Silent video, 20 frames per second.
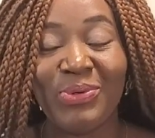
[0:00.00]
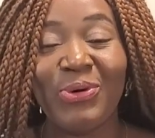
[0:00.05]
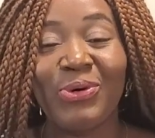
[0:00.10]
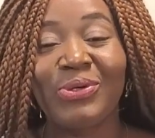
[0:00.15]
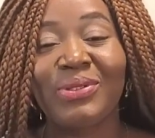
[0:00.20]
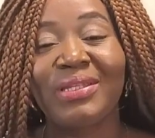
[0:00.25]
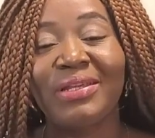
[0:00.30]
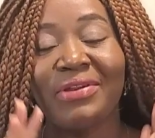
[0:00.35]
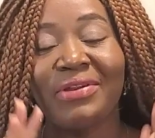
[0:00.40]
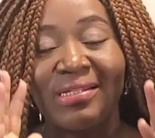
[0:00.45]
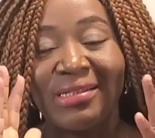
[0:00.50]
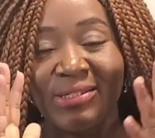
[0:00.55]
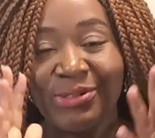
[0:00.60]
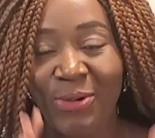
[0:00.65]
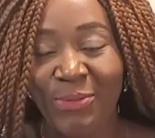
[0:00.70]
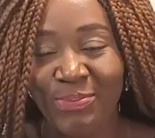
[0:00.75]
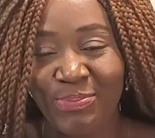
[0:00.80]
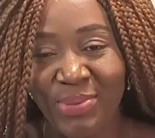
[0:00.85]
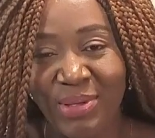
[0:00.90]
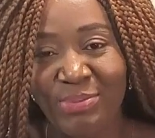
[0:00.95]
or there are
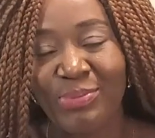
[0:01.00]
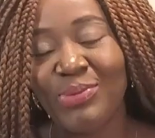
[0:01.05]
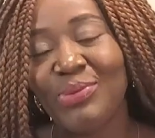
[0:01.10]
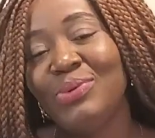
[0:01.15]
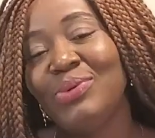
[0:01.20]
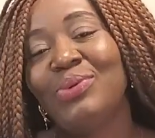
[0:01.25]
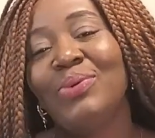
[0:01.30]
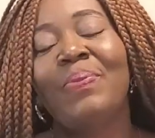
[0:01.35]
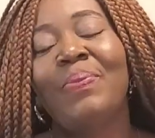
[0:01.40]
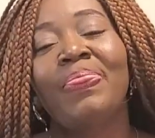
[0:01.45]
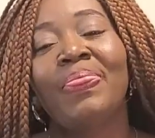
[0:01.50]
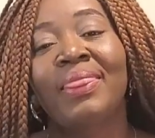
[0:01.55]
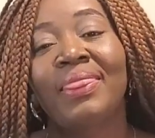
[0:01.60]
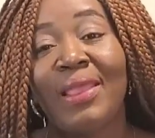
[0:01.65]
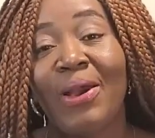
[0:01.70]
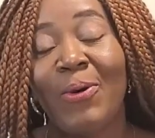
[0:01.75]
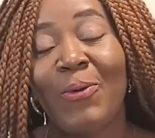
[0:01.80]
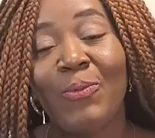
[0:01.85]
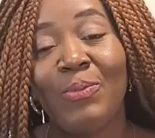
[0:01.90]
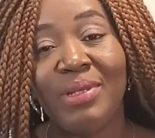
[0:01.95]
some people
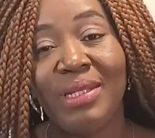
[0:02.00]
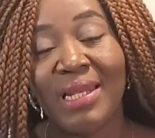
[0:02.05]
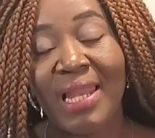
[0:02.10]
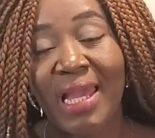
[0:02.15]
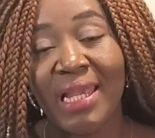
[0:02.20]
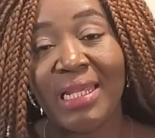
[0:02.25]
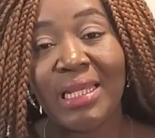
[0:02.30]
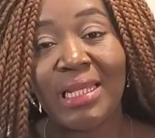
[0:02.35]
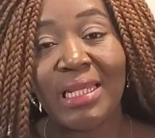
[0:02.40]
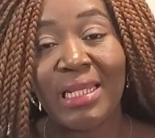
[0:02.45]
that will be like